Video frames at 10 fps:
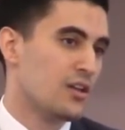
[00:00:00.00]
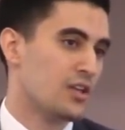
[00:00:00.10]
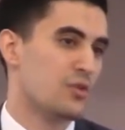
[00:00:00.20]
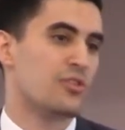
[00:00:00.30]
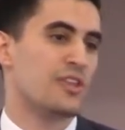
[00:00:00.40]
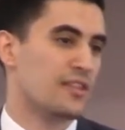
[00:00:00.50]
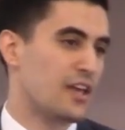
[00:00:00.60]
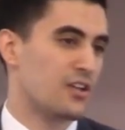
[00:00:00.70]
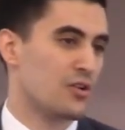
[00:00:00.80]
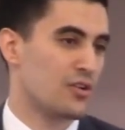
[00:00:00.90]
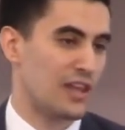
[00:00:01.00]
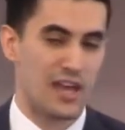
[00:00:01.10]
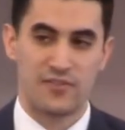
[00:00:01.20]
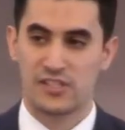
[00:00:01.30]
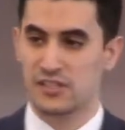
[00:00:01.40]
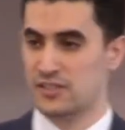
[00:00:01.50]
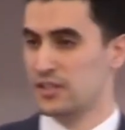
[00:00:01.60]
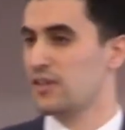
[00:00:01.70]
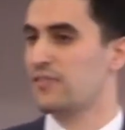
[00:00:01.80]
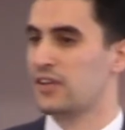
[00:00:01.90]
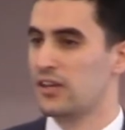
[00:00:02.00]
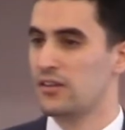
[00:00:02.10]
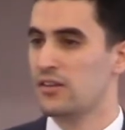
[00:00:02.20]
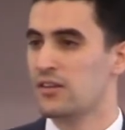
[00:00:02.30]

And you think that your life is insignificant.